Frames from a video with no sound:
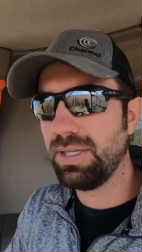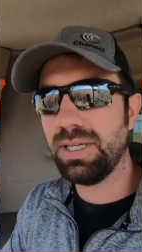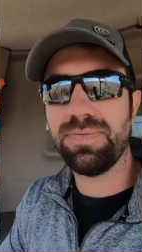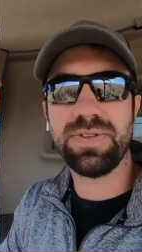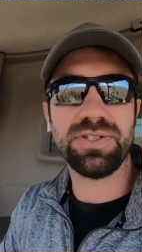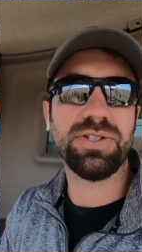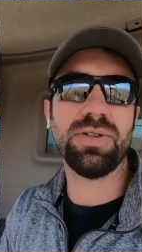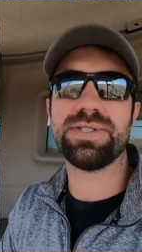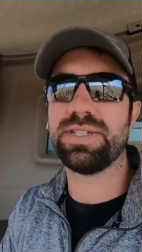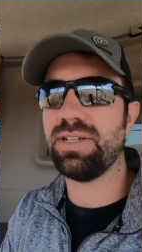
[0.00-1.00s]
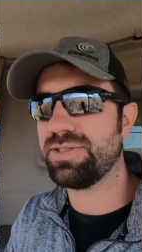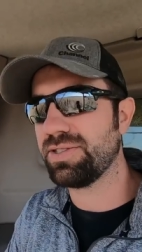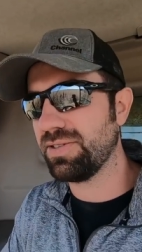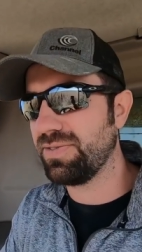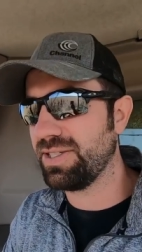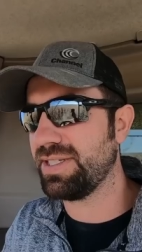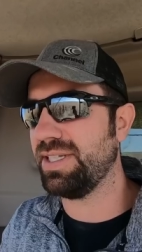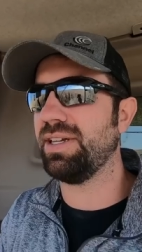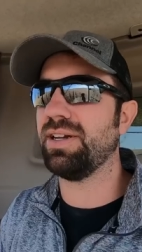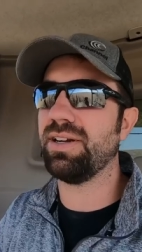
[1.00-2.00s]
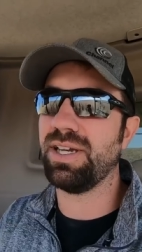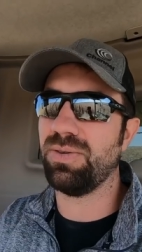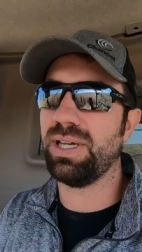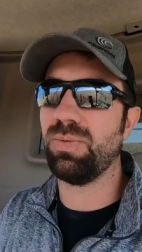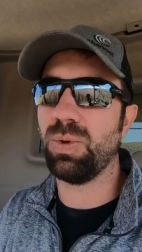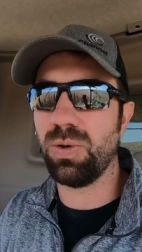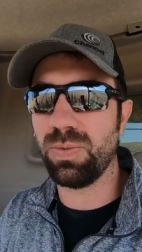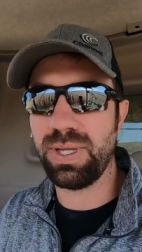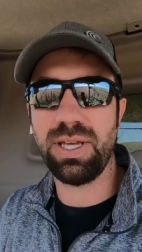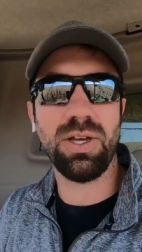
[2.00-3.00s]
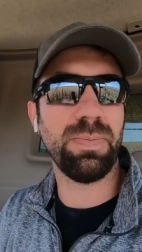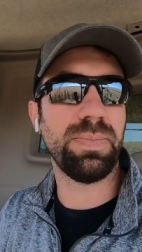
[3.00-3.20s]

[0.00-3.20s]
If there's no cell service in the area, it won't help.